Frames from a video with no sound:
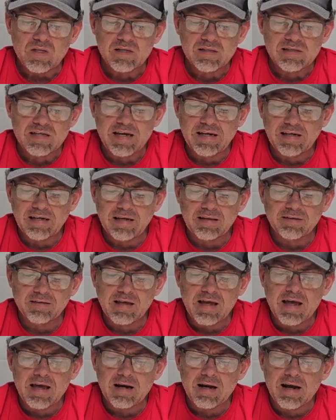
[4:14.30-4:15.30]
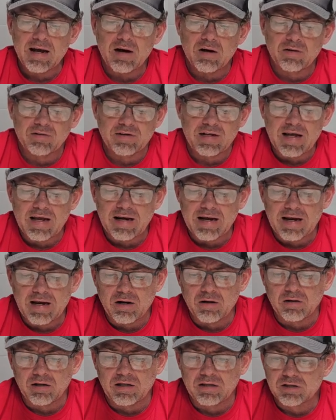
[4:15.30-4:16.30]
take that
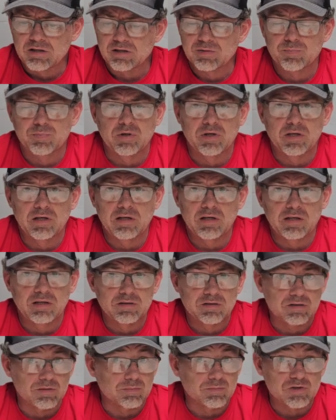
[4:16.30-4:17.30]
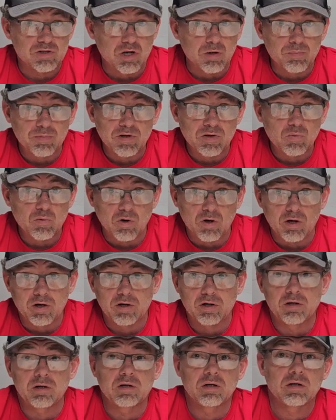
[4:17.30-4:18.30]
out, and just put it in some soapy
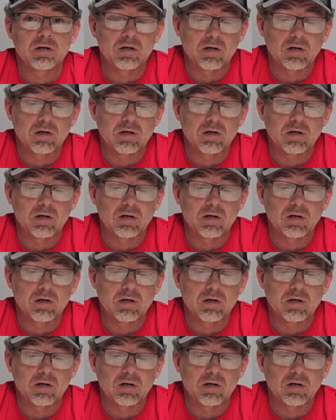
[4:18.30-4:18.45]
water.